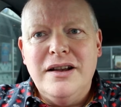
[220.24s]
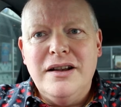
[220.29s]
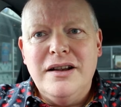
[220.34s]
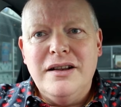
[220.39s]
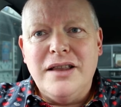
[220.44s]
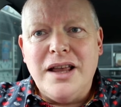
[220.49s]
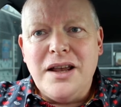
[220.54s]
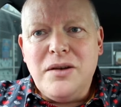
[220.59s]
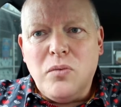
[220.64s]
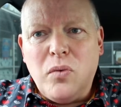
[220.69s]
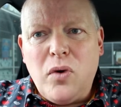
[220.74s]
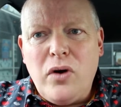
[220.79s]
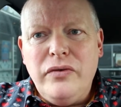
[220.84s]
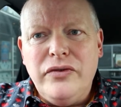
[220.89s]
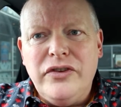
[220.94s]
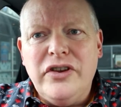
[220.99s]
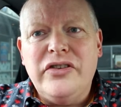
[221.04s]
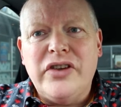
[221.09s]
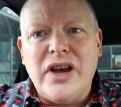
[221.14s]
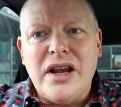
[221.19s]
They want
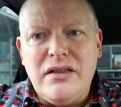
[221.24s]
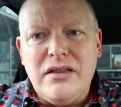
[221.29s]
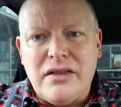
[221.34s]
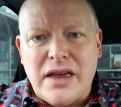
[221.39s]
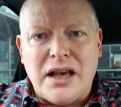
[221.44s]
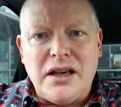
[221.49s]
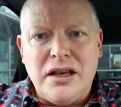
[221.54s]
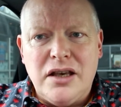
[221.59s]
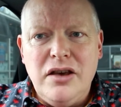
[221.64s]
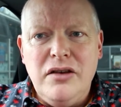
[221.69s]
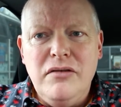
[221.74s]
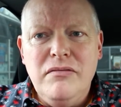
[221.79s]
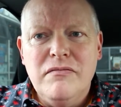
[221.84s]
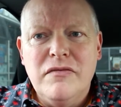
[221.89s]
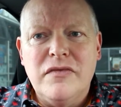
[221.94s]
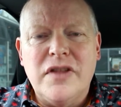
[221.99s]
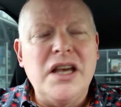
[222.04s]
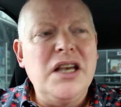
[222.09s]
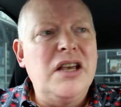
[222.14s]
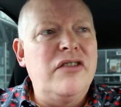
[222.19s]
to say thank you
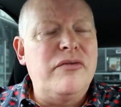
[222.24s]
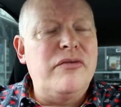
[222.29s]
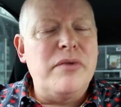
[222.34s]
for